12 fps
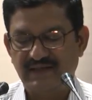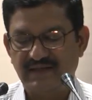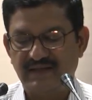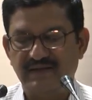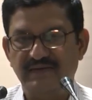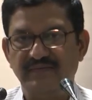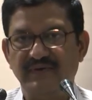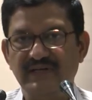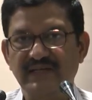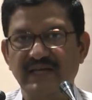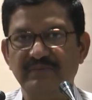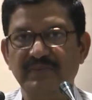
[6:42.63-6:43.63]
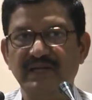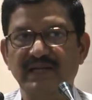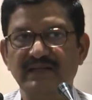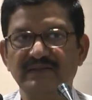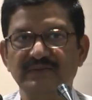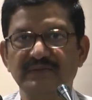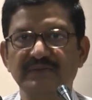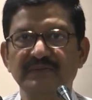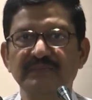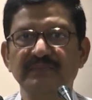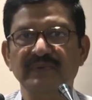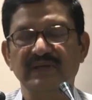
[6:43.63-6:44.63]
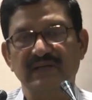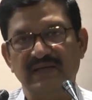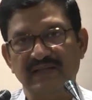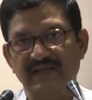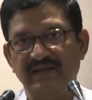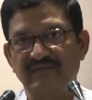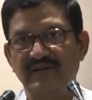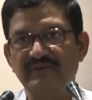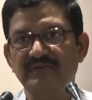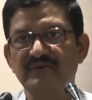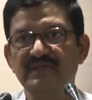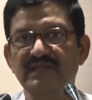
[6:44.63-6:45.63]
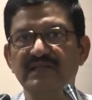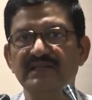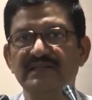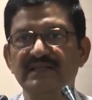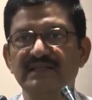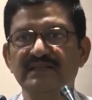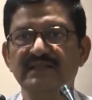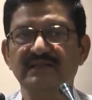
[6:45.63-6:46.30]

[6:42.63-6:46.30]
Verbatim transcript: uh, what can be done to either revive those industries.